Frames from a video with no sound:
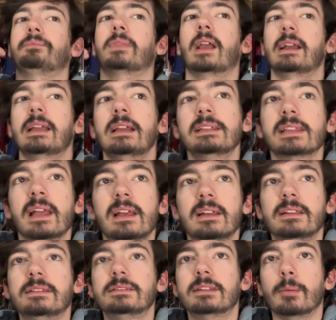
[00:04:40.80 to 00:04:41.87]
I guess,
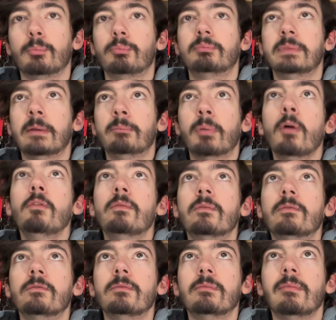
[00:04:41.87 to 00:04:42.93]
they've both
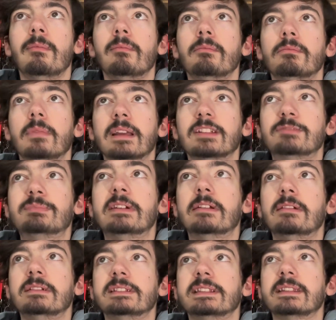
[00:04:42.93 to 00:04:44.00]

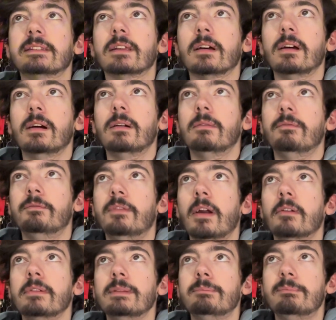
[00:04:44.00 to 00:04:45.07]
experienced
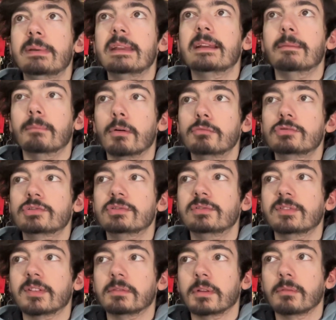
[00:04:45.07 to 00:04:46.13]
very big
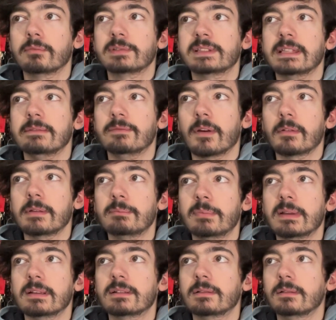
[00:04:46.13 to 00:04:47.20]
emotions, and obviously very
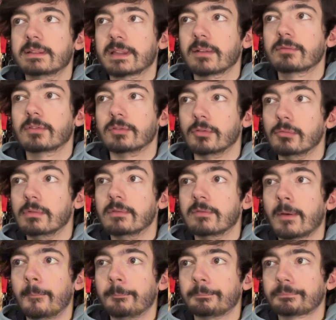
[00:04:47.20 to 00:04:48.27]
big stuff to do with
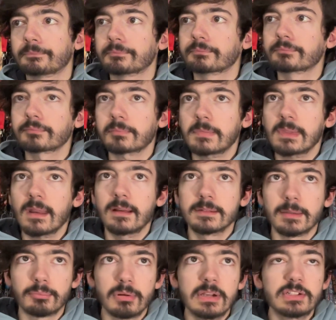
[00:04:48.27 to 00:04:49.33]

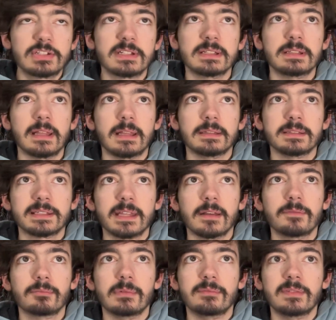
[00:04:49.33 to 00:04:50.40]
depression and stuff
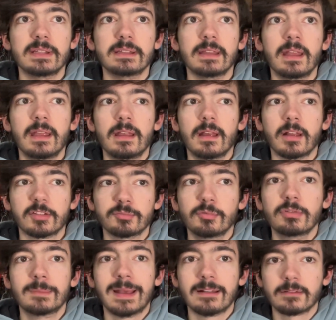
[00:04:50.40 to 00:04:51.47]
within a
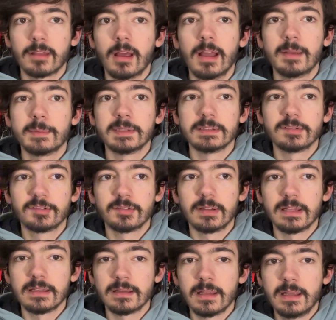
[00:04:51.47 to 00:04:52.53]
small amount of time, and
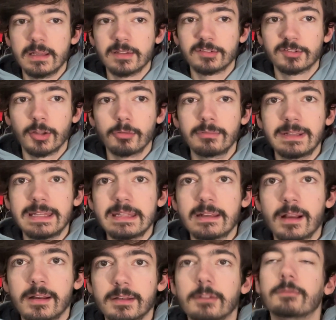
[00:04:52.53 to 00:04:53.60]
it slowly
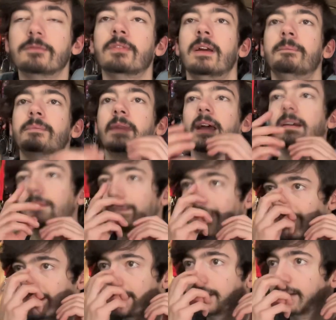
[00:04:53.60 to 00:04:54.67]
kind of
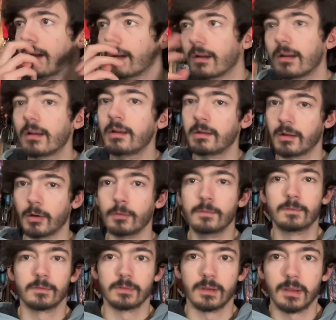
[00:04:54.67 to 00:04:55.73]
affected her
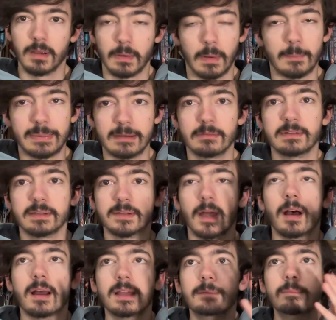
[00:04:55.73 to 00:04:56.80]
over a period of
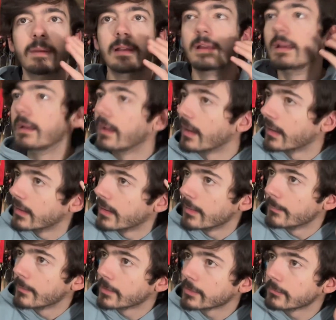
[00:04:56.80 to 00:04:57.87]
time,
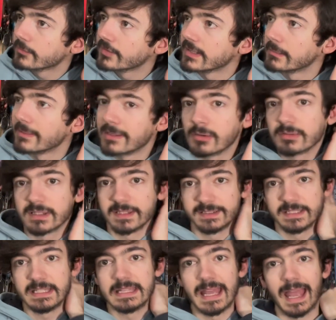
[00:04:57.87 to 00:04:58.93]
And obviously we got to
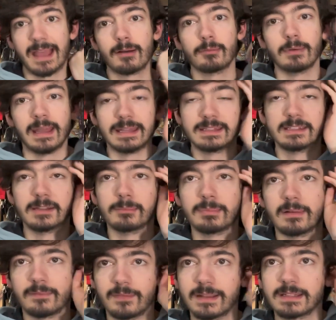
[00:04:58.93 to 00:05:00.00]
see how it ended up
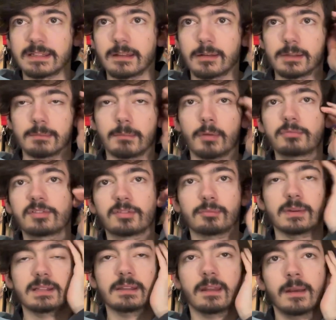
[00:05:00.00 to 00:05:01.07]
affecting her the most
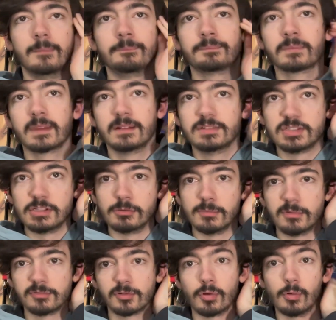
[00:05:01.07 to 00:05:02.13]
when she
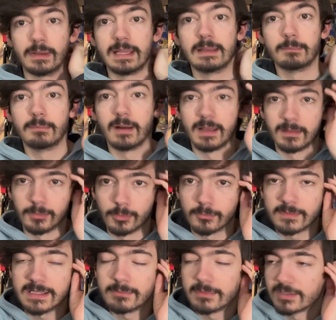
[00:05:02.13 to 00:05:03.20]
almost got hit by a
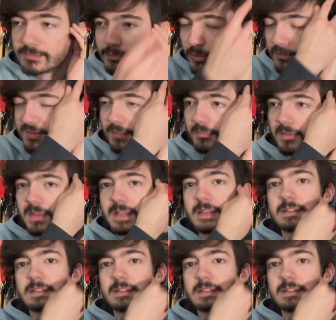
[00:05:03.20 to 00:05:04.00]
lorry, which puts everything